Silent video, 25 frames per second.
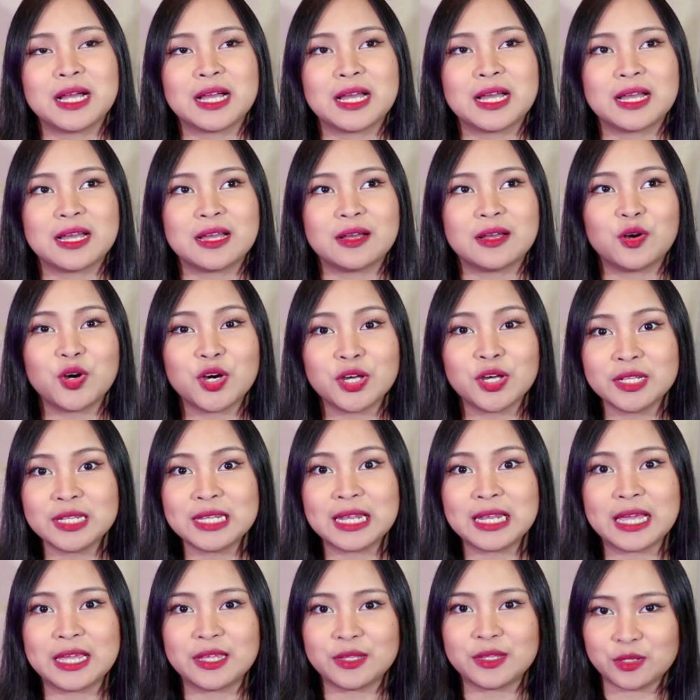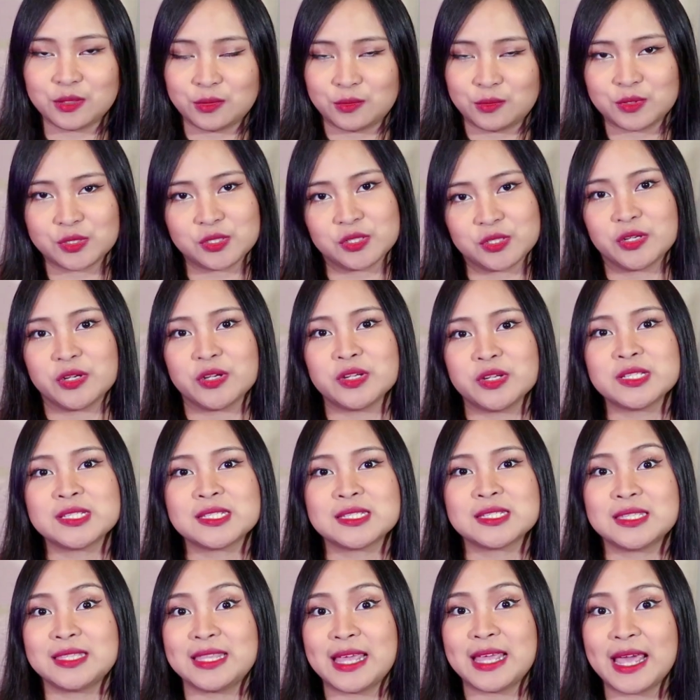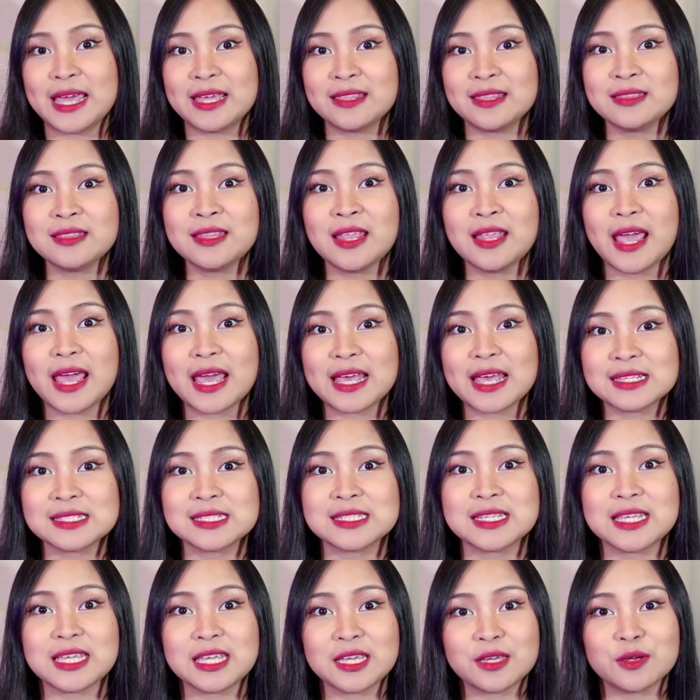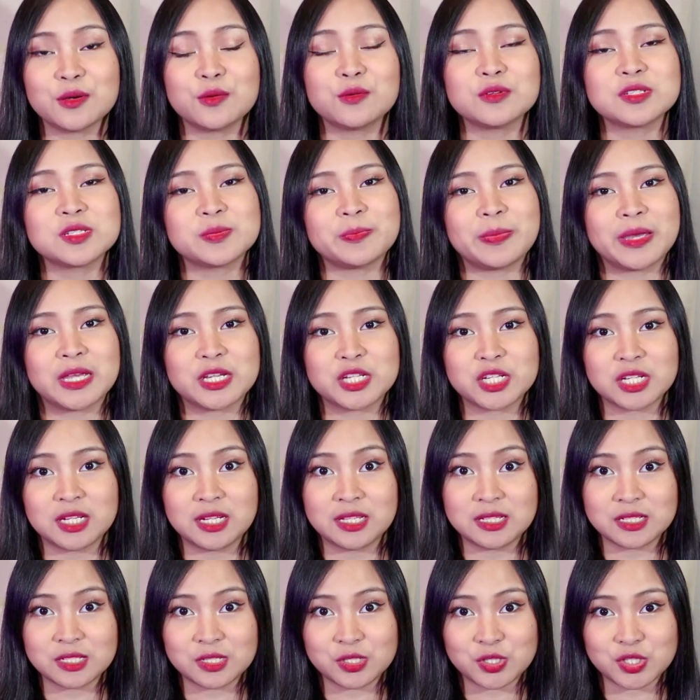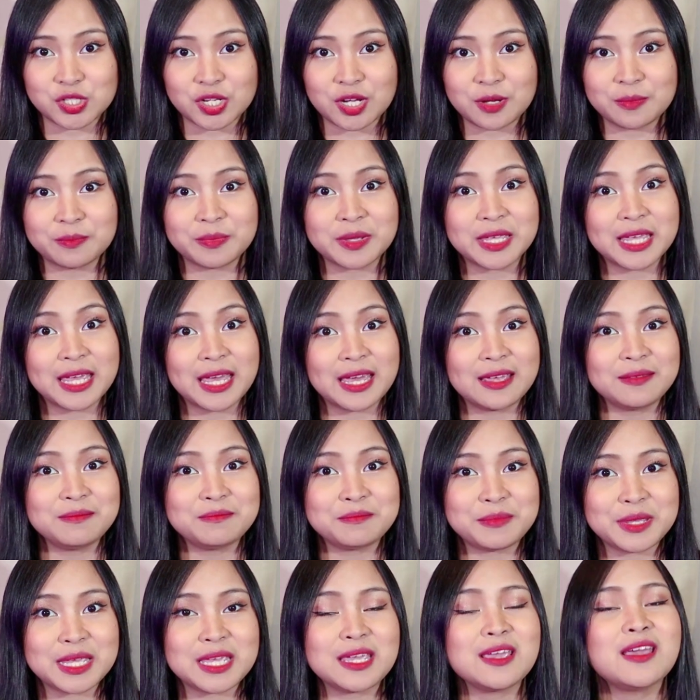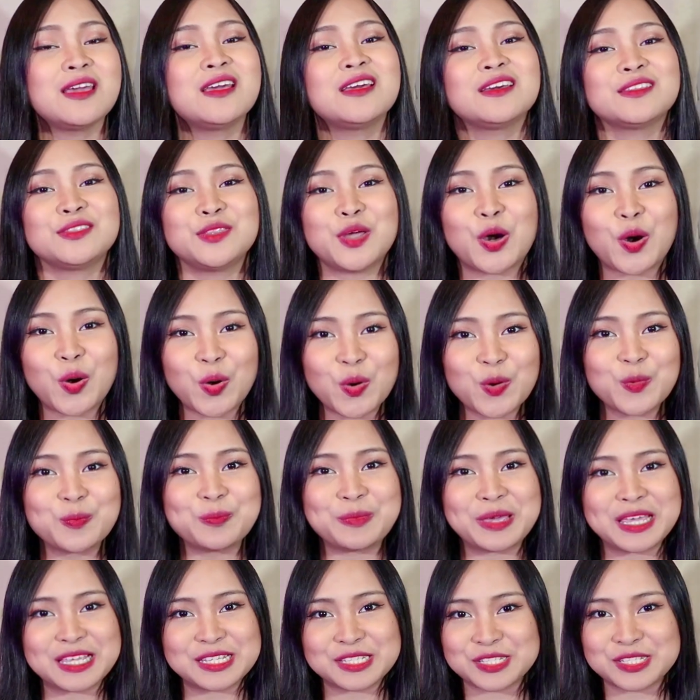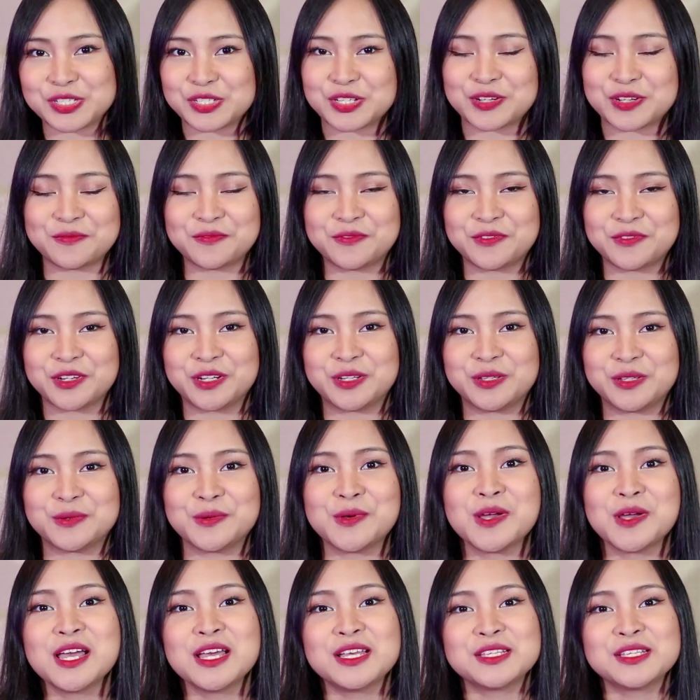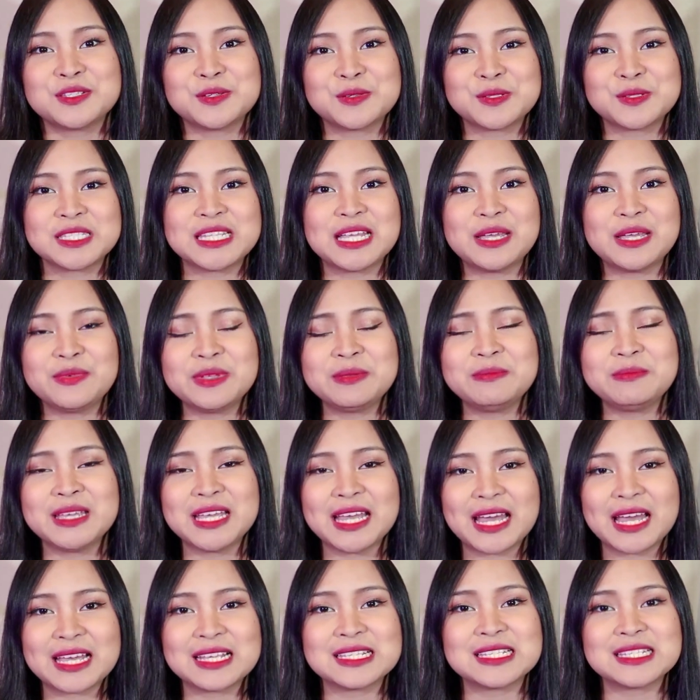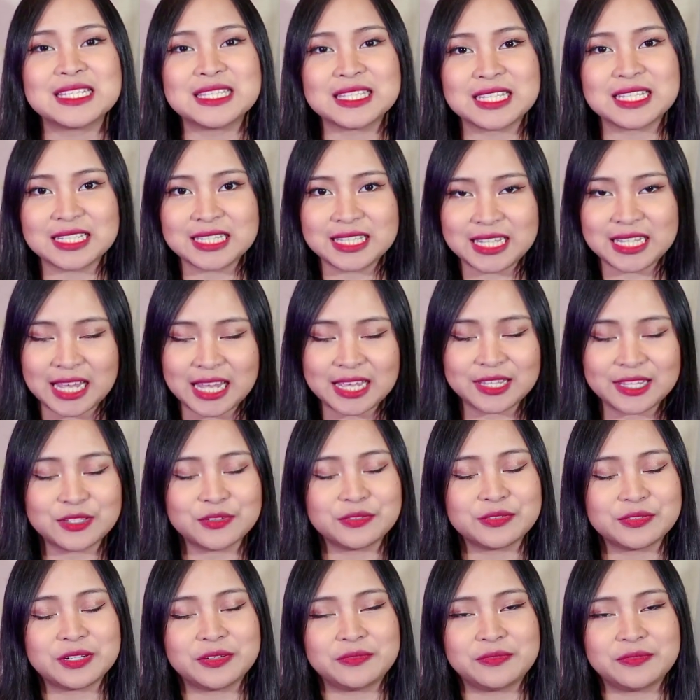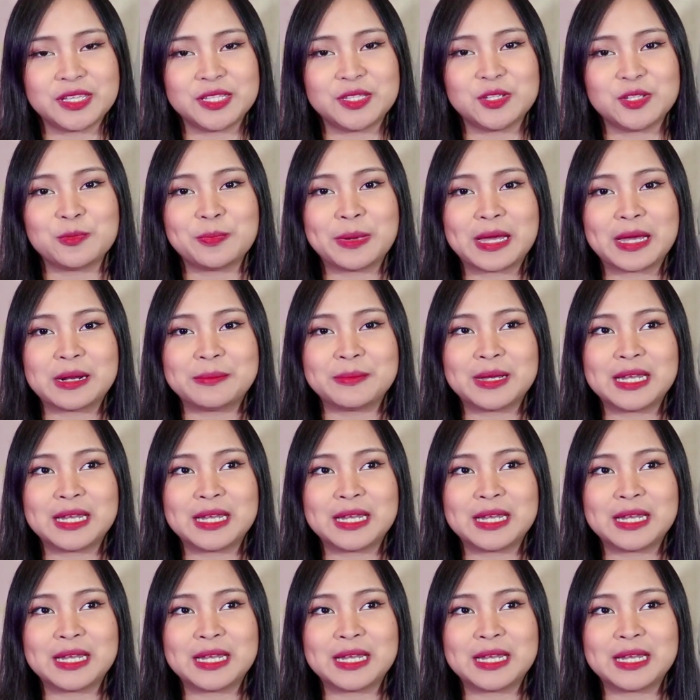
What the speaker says: mga online users, then SEO specialist job can be the home-based job for you. So stay with me guys until the end of our video para